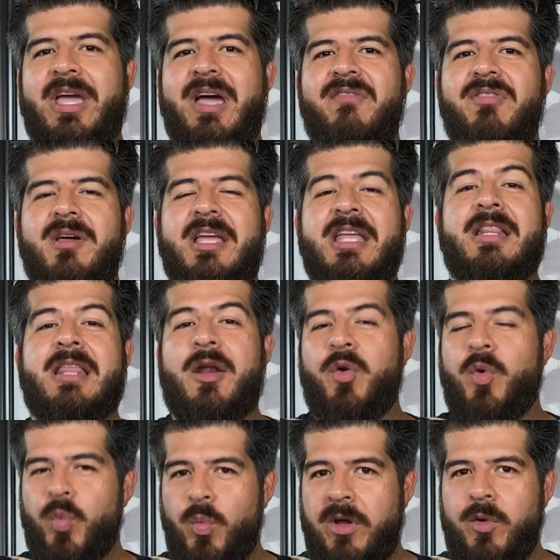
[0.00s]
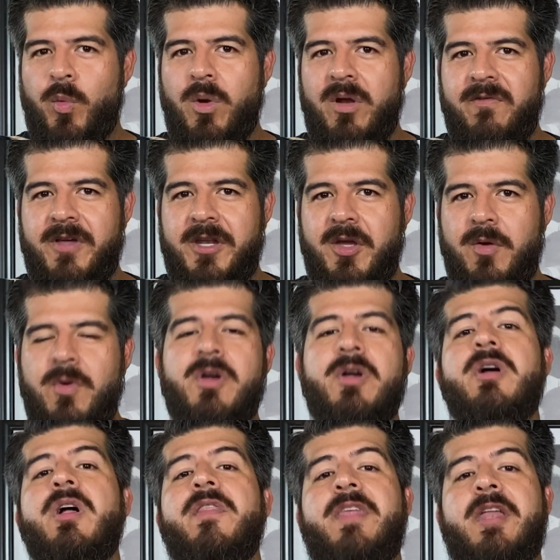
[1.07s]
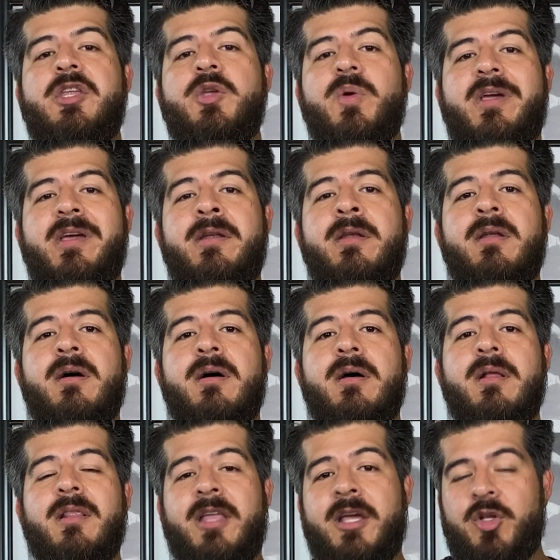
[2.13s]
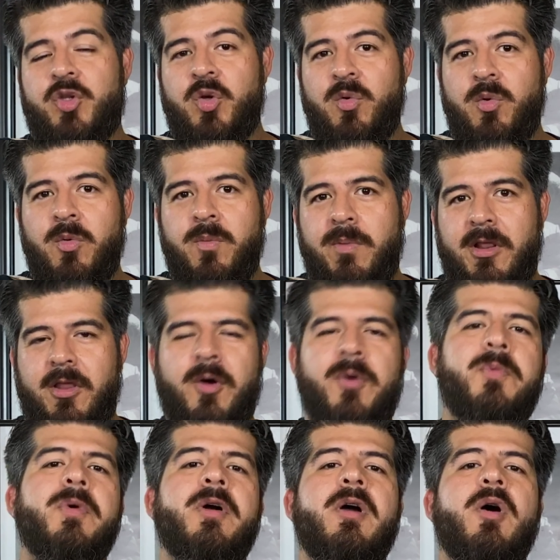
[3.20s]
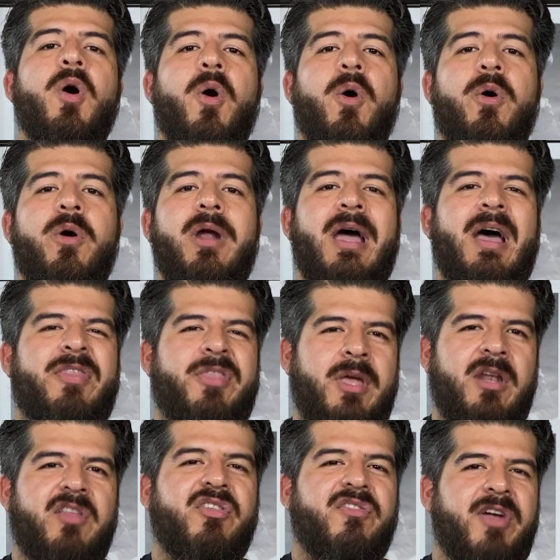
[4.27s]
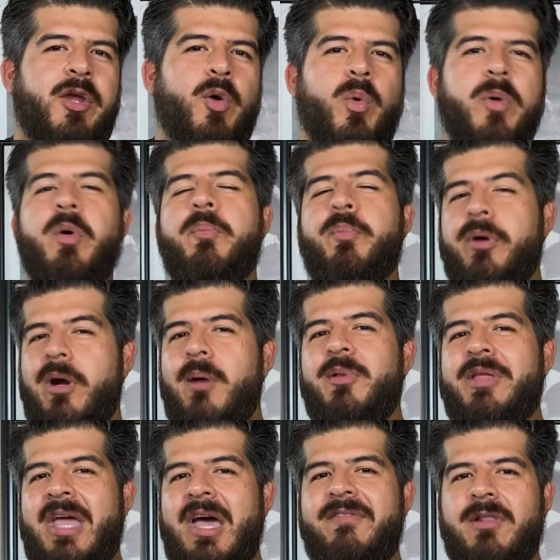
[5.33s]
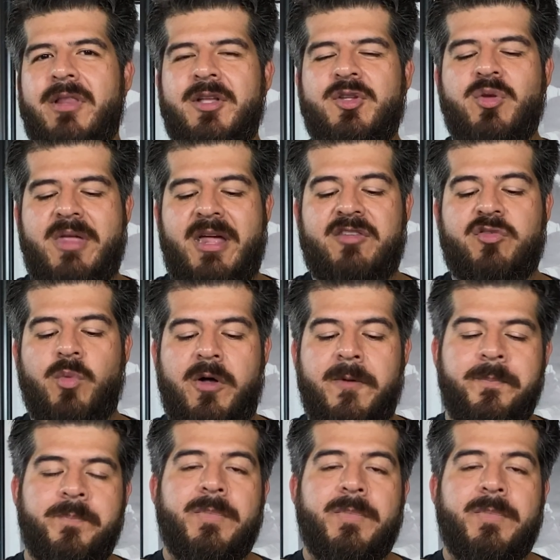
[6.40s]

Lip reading: have the Guitarron 101 video that you can link to below, or at the end of the video, we will probably have a link to that as well.